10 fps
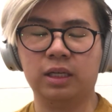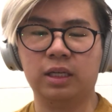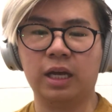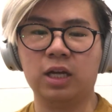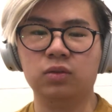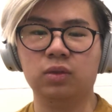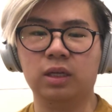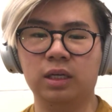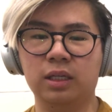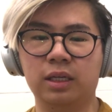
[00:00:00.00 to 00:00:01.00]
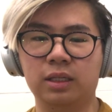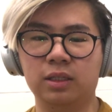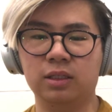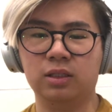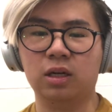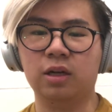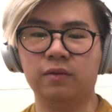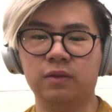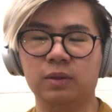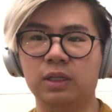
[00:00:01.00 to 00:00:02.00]
casual, like a
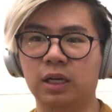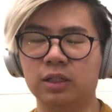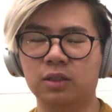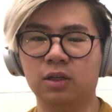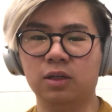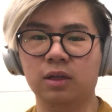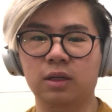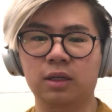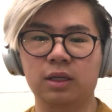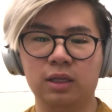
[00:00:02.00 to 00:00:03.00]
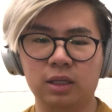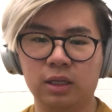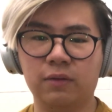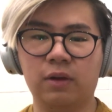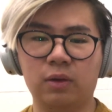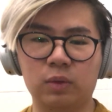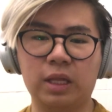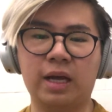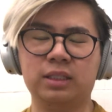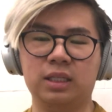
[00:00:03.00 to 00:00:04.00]
soft kind of song. Like, very
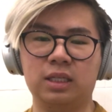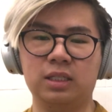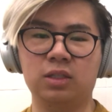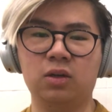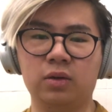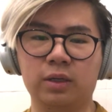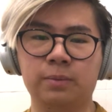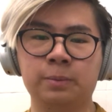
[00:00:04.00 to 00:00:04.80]
relaxing, easygoing.